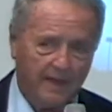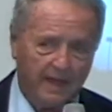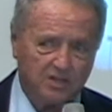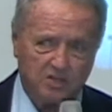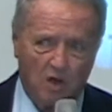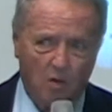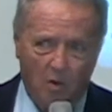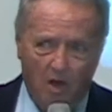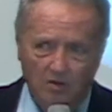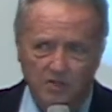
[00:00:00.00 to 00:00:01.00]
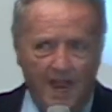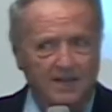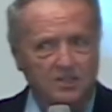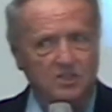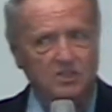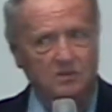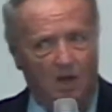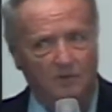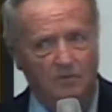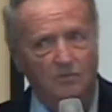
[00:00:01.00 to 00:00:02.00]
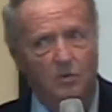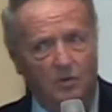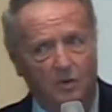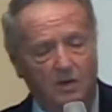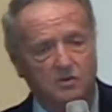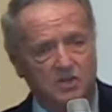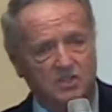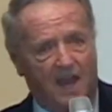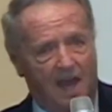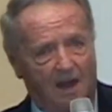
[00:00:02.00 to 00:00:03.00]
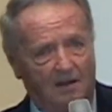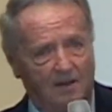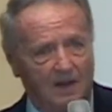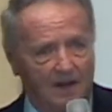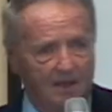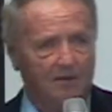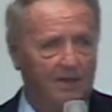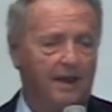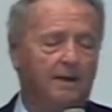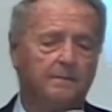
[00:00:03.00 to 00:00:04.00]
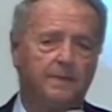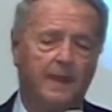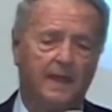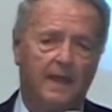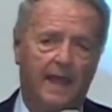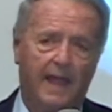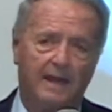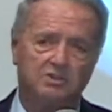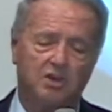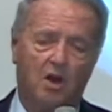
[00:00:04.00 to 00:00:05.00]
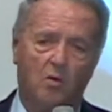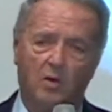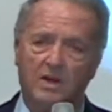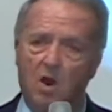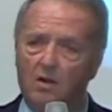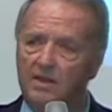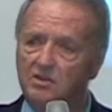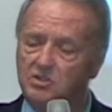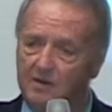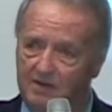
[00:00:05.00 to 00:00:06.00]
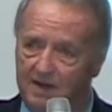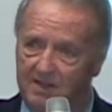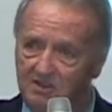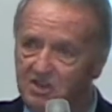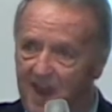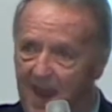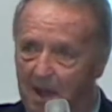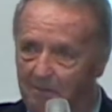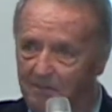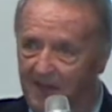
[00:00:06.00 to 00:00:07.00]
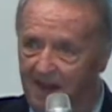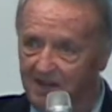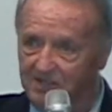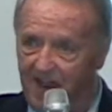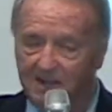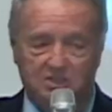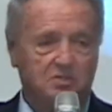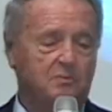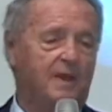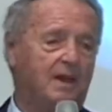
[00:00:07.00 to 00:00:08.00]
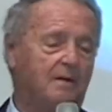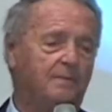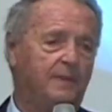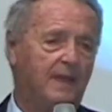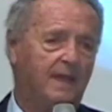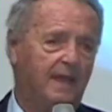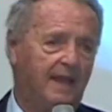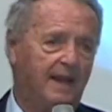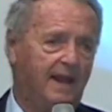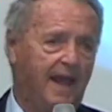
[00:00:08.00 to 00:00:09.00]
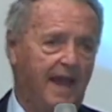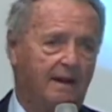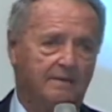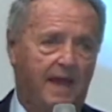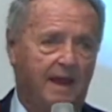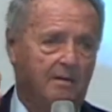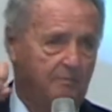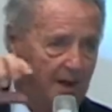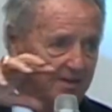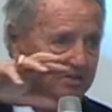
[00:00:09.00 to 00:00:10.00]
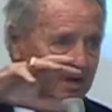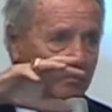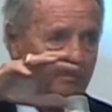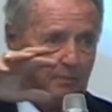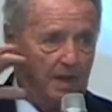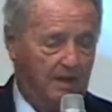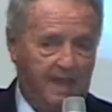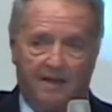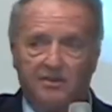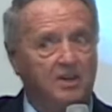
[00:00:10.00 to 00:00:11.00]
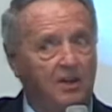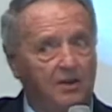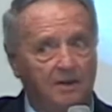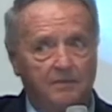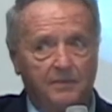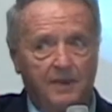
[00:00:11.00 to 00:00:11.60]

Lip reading: That's Stonewall Jackson's, when he was a child, lived there. And so we'd go to this camp down at Jackson's Mill. It had a place, a cafeteria,